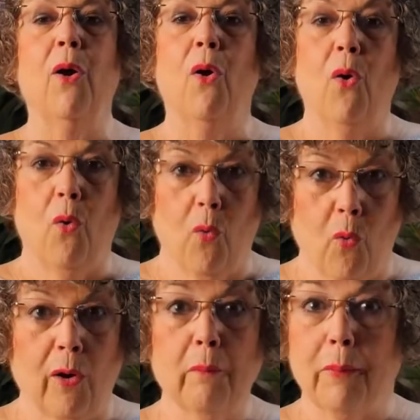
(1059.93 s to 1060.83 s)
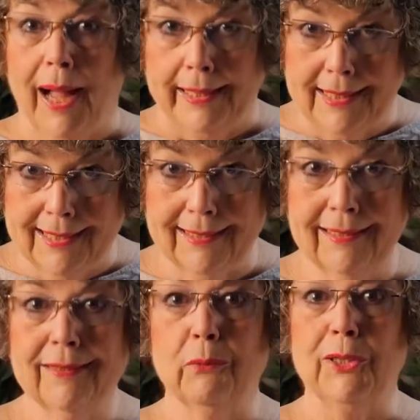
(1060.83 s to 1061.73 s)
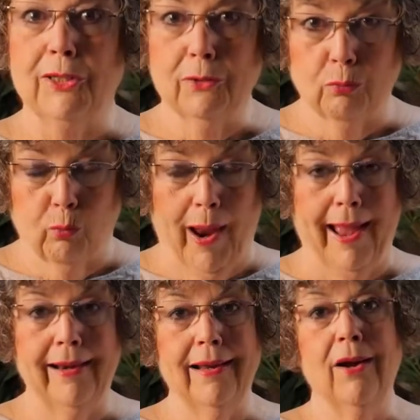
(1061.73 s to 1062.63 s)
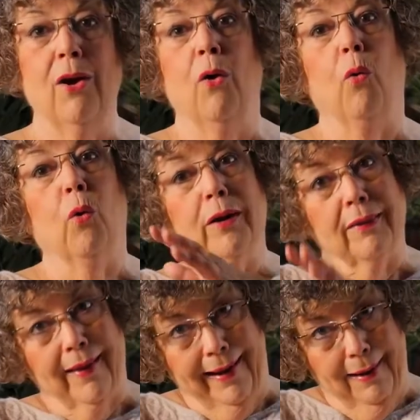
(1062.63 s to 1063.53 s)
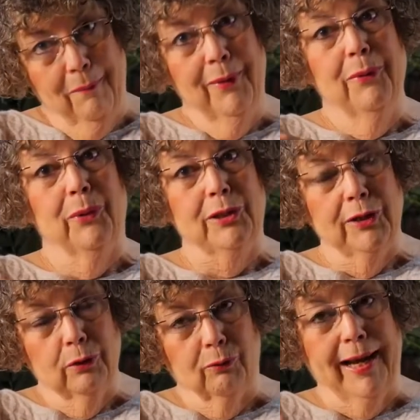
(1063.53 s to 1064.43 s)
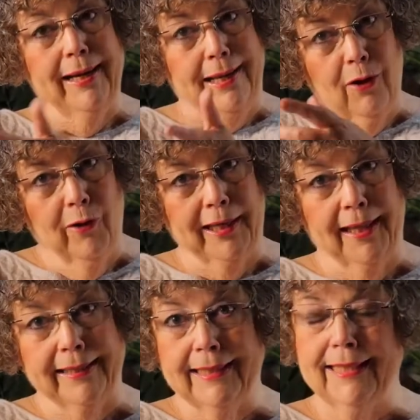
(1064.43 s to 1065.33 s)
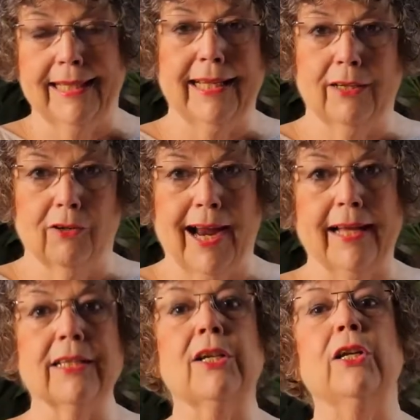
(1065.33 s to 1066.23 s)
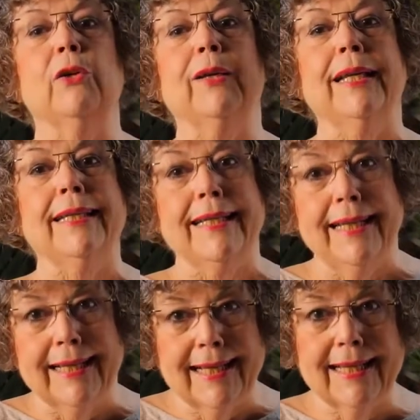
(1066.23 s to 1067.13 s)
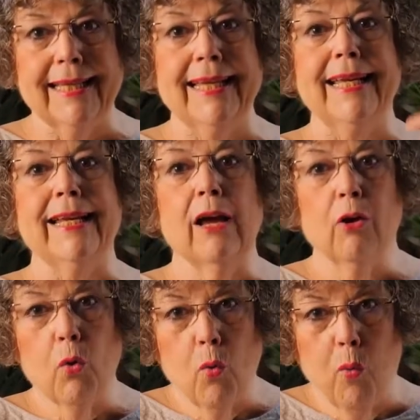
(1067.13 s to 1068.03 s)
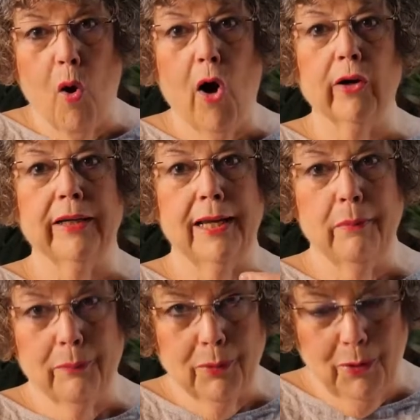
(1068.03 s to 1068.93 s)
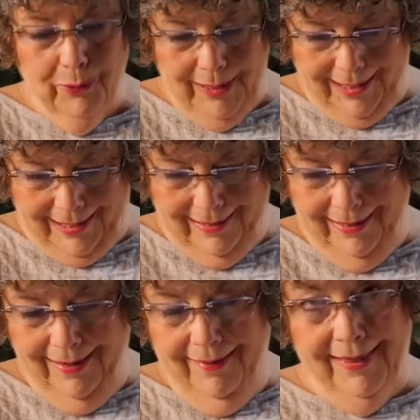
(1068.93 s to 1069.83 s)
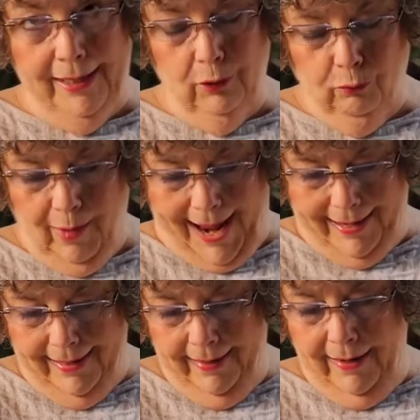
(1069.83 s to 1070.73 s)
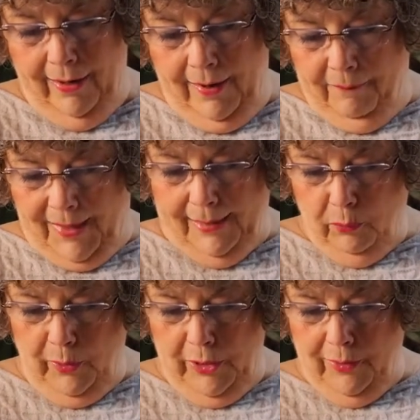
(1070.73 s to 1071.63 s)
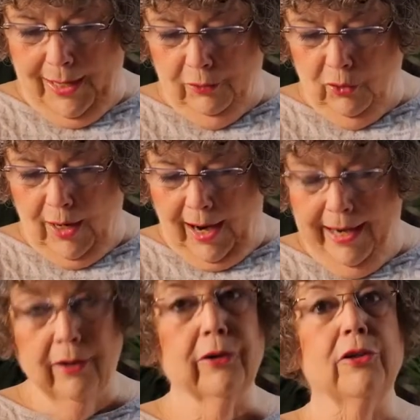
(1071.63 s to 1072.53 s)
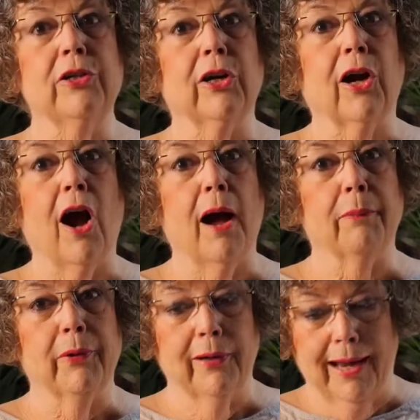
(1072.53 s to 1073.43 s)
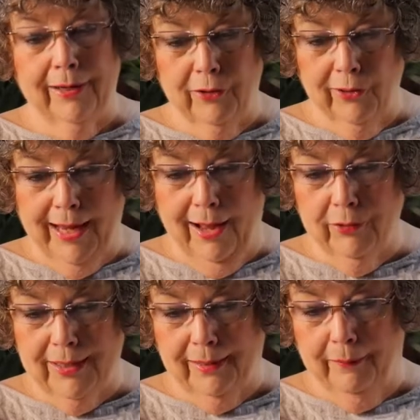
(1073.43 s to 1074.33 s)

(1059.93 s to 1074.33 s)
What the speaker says: or bison, which is red, or lamb, which is red. He only likes to eat grass. You need to eat clean, quality protein that's red. That's where you get your iron, your copper, and your calcium.